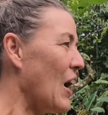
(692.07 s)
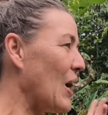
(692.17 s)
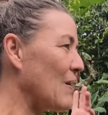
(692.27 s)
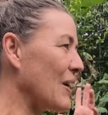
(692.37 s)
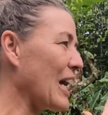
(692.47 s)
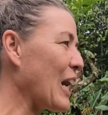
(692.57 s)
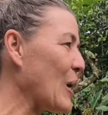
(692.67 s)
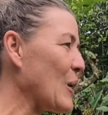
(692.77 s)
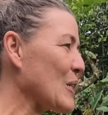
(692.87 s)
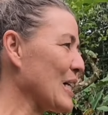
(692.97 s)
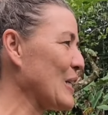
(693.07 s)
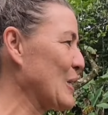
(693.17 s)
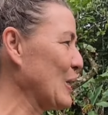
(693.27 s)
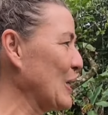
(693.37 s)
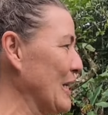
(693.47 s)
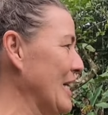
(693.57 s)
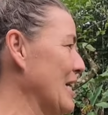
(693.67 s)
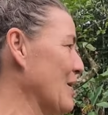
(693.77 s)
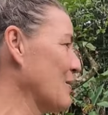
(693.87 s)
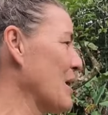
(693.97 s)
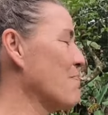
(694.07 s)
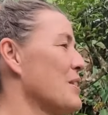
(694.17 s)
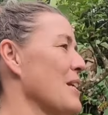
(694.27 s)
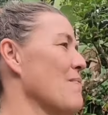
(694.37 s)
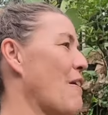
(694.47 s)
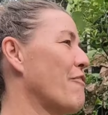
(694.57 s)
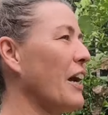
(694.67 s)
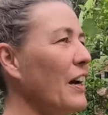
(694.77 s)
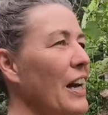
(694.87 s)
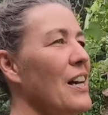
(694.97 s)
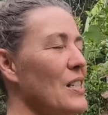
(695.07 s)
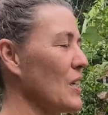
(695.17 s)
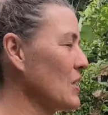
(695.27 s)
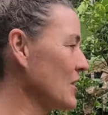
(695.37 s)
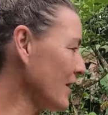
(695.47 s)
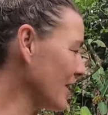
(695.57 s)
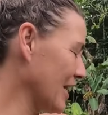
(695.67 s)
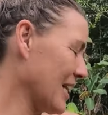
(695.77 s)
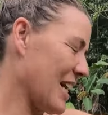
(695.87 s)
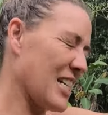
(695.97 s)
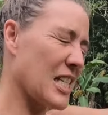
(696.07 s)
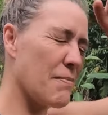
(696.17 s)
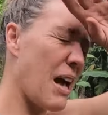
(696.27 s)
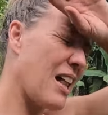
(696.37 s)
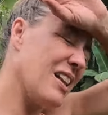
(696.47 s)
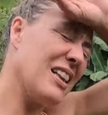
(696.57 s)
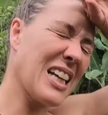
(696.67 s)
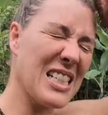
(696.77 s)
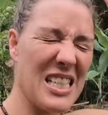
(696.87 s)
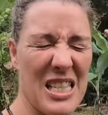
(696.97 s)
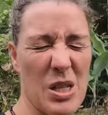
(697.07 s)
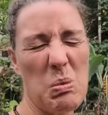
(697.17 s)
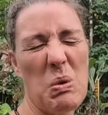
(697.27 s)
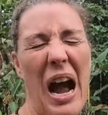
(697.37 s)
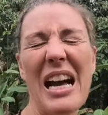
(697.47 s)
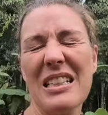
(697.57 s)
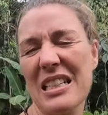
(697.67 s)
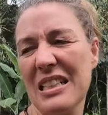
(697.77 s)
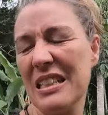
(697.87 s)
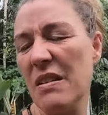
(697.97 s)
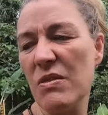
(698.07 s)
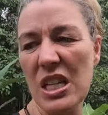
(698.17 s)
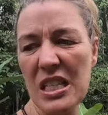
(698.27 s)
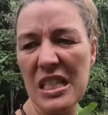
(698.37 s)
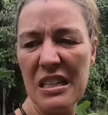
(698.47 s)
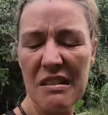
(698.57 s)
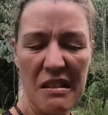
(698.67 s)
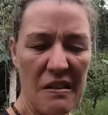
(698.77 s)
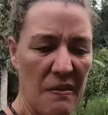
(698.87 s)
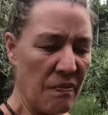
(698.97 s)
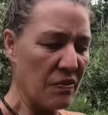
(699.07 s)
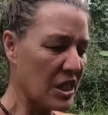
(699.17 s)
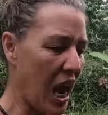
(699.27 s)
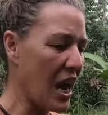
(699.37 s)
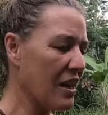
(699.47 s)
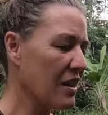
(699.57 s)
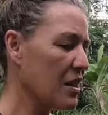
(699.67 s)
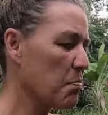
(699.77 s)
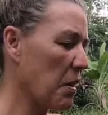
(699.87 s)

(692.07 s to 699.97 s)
all my clothes are dirty and ripped, and my fingernails are dirty, and I smell like sweat, and I'm just tired.